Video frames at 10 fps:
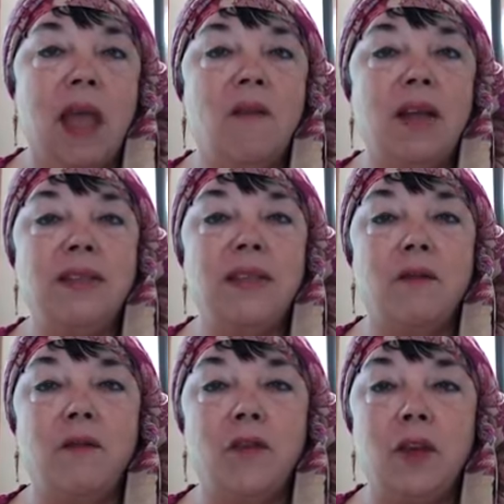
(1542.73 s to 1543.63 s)
Have I
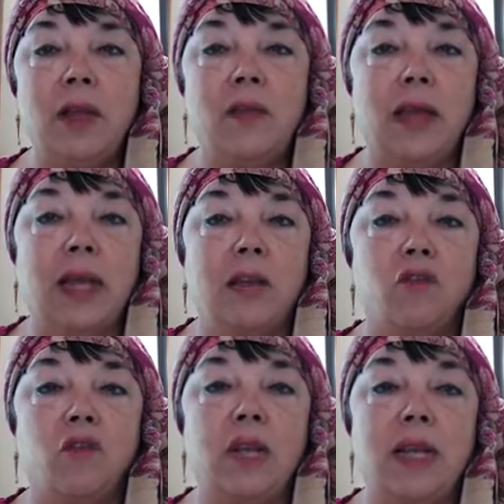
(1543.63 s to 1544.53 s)
set foot in thy
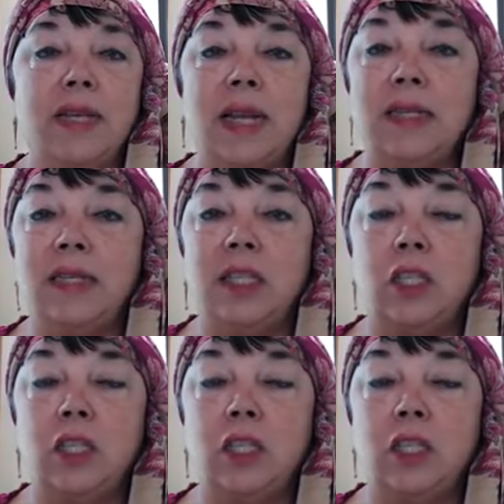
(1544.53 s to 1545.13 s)
country and tasted